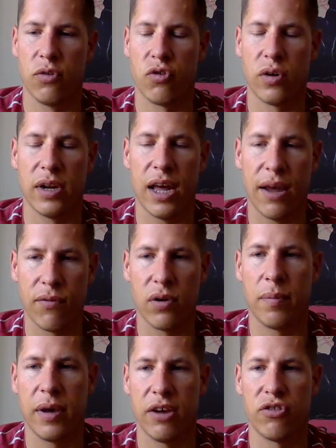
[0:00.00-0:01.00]
You treat
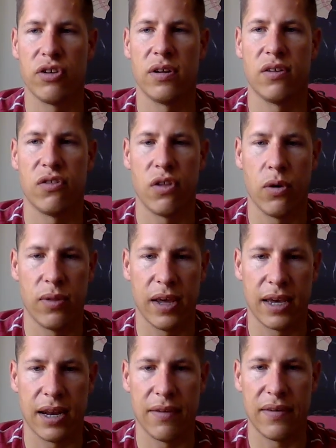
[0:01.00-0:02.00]
every patient as though
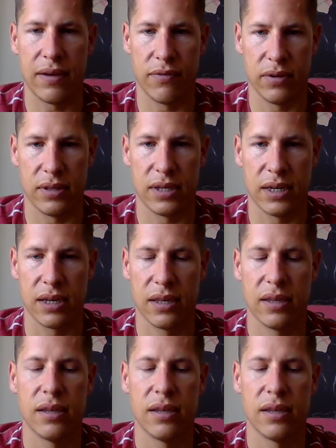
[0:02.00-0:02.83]
they could have everything.